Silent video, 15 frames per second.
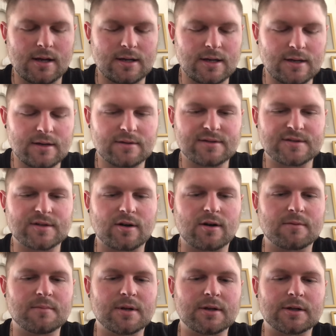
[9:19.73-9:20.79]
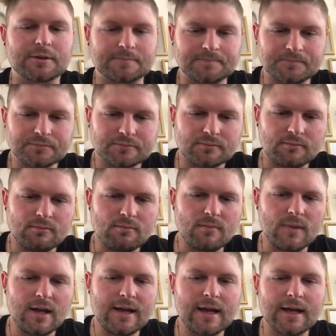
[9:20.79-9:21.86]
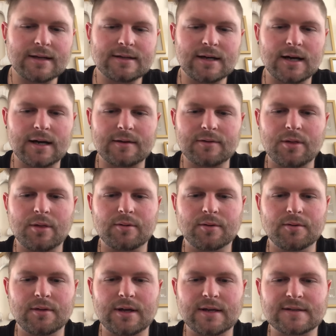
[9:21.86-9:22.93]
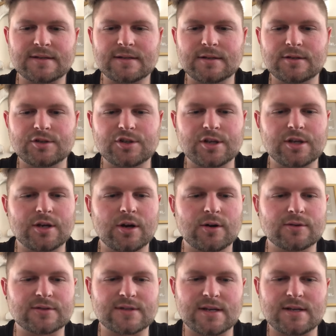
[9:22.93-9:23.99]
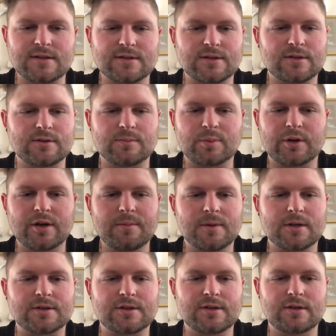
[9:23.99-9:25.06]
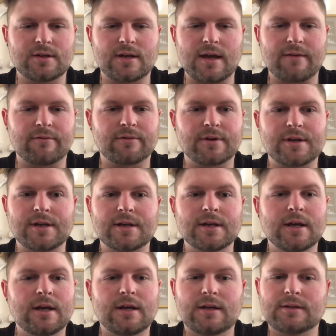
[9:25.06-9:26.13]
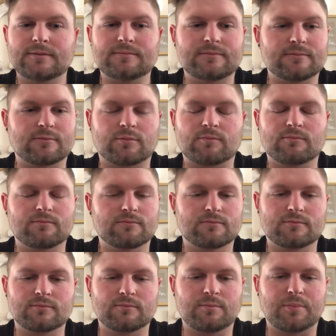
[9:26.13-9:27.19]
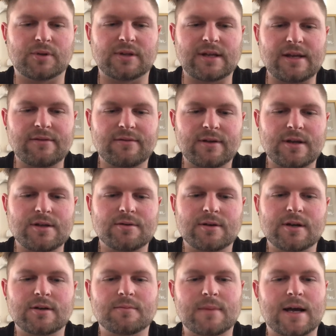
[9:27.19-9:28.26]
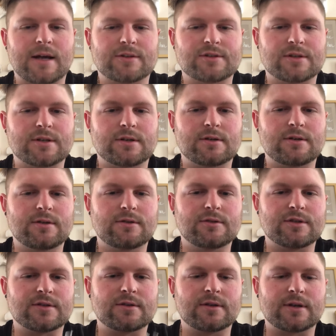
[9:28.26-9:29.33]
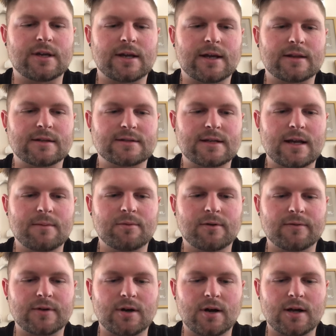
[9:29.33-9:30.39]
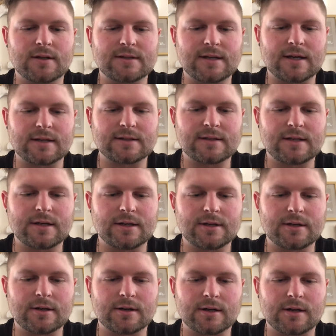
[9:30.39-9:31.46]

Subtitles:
Edith Starr Miller. And through this, she goes into pretty much every belief that you can imagine. Just looking at the table of contents here,